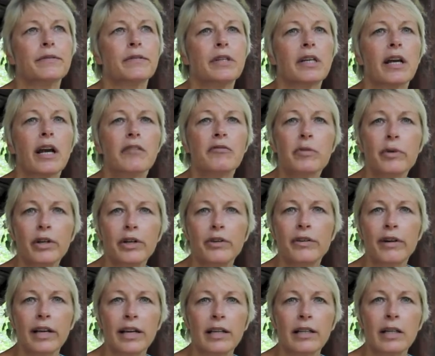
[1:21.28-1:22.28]
government
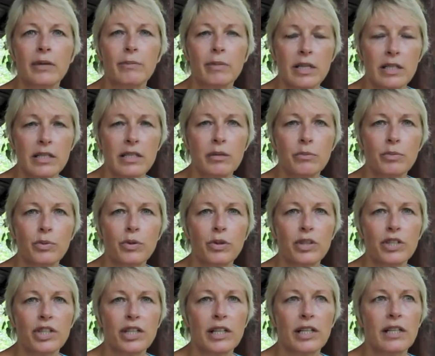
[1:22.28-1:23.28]
curriculum is in
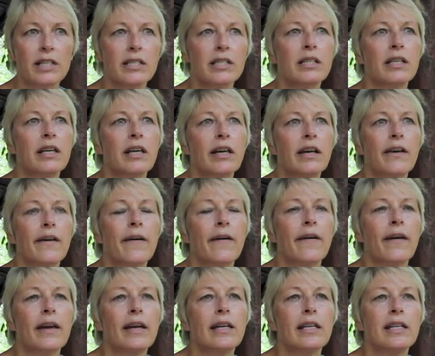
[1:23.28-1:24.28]
Portuguese,
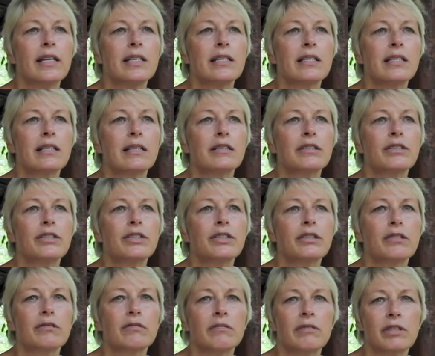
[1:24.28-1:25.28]
it isn't
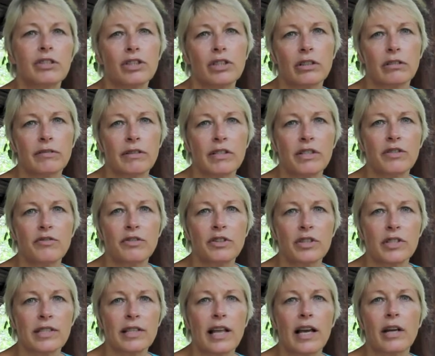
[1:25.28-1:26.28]
the children's
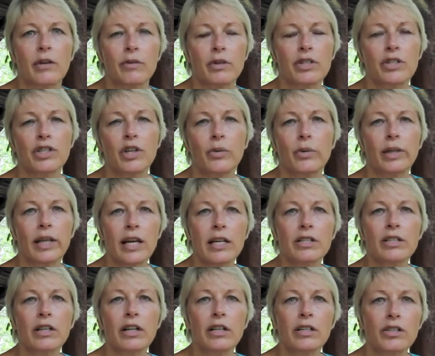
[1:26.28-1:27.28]
first language. So when they
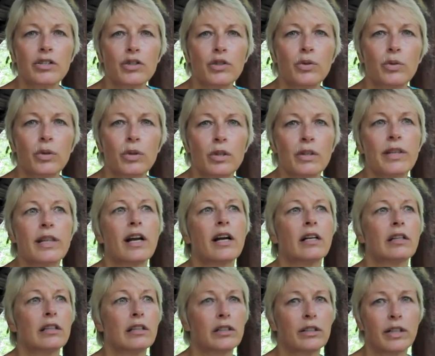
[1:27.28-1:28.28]
start school, they are
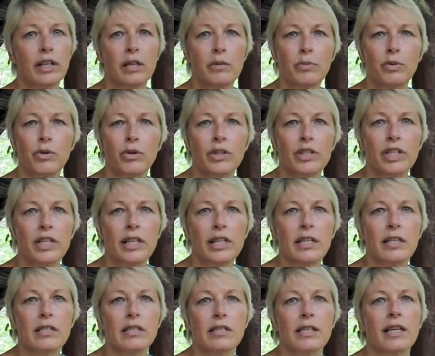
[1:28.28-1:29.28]
learning
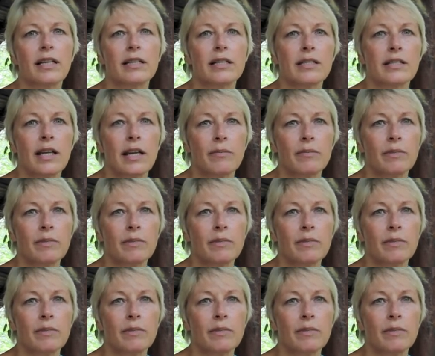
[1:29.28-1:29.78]
Portuguese at the same